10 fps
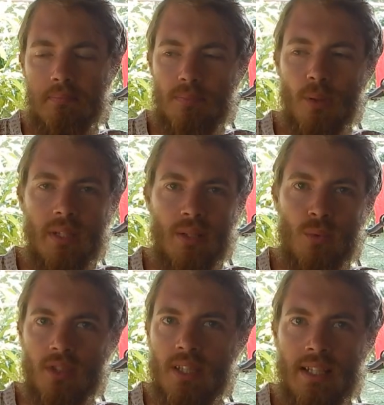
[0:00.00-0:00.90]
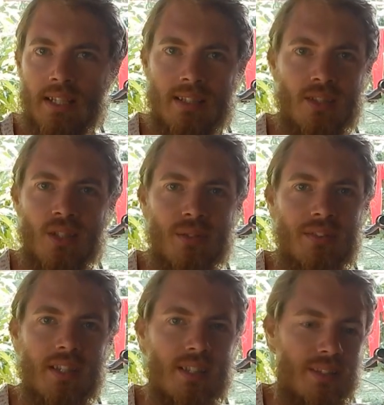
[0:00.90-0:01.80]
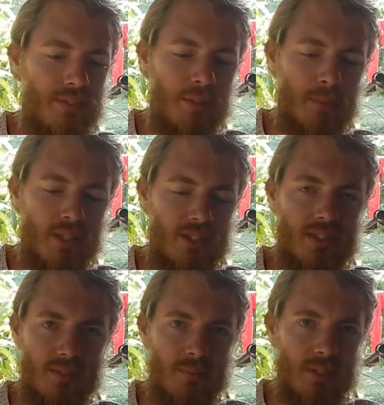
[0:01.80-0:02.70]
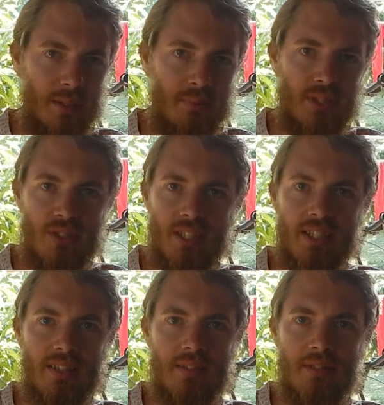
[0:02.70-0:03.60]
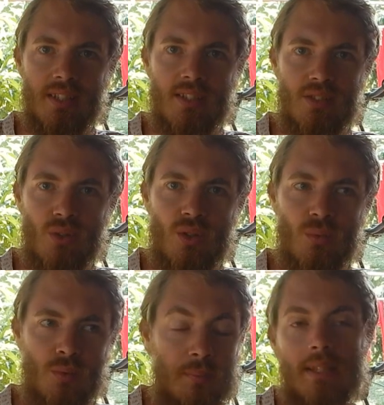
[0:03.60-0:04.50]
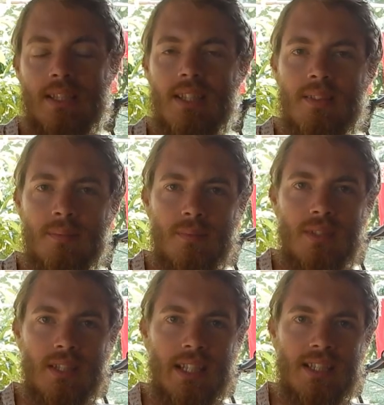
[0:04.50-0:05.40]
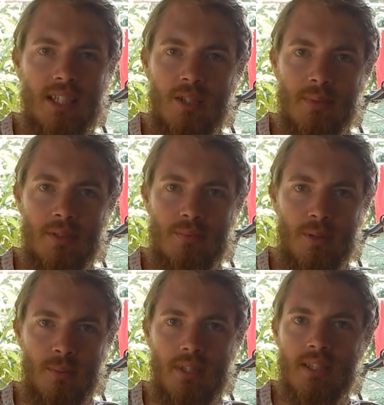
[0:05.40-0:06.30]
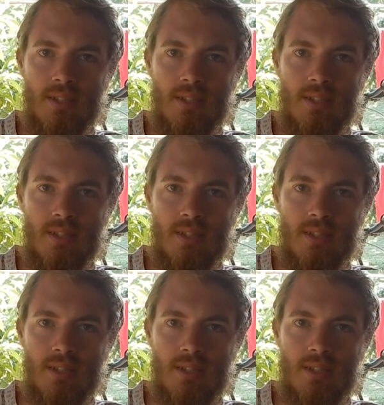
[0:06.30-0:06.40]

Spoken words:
Probably it works. I don't know if the monks appreciate having a solo, because they're like celibate probably.